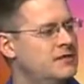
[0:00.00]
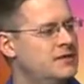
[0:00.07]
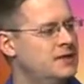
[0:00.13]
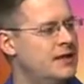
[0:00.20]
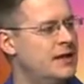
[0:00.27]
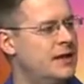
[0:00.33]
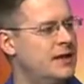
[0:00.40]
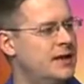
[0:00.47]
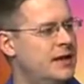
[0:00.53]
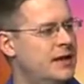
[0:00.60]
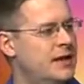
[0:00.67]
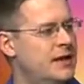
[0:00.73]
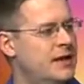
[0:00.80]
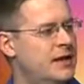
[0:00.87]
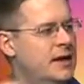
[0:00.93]
have said,
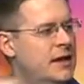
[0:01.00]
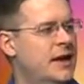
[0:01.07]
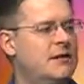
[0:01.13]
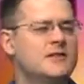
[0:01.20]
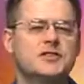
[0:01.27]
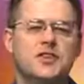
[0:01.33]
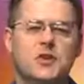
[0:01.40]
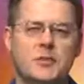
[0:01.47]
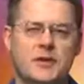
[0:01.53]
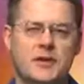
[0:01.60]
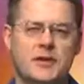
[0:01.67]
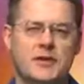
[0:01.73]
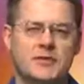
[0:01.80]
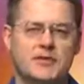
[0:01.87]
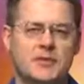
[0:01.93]
uh, have
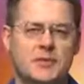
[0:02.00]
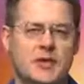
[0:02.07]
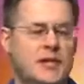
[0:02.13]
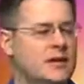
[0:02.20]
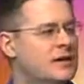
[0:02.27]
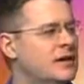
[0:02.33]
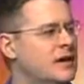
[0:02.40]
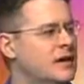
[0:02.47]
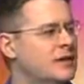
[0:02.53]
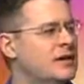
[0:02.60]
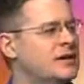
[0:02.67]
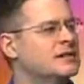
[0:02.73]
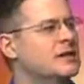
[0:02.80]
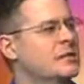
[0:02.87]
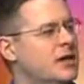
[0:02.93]
interpreted this to mean
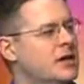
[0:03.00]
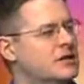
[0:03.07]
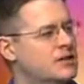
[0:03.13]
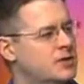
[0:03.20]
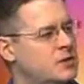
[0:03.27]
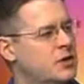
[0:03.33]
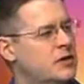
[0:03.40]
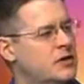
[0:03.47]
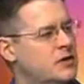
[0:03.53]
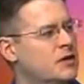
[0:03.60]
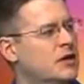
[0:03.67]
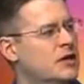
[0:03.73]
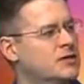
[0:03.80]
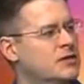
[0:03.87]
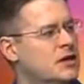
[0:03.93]
that someone else was put on the
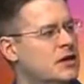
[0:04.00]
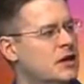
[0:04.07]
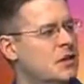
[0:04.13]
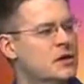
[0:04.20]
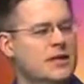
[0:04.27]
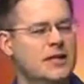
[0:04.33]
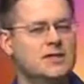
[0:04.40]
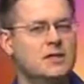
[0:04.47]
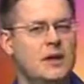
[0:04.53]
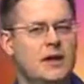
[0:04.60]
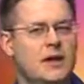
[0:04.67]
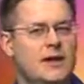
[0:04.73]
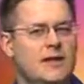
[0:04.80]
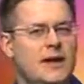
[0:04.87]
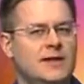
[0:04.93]
cross. Mm. Well, guess
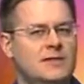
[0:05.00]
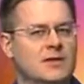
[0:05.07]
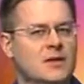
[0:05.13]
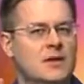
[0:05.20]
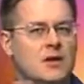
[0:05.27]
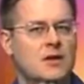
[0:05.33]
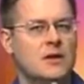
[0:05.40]
what? That's,